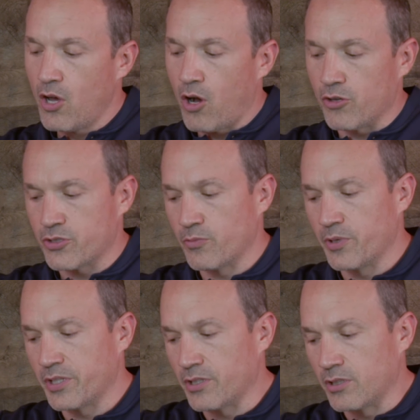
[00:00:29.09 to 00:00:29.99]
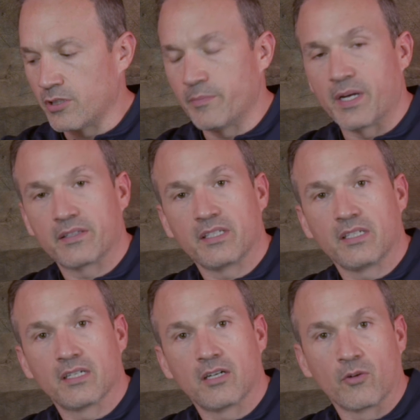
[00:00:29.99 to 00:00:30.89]
Also, we're going to learn about
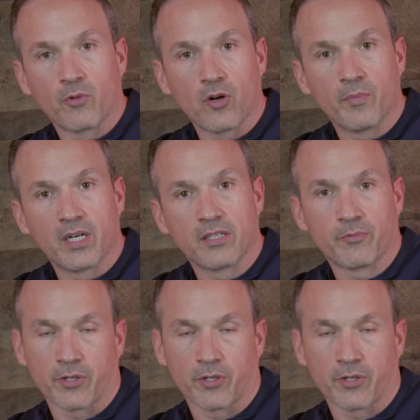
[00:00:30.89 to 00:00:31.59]
the aroma.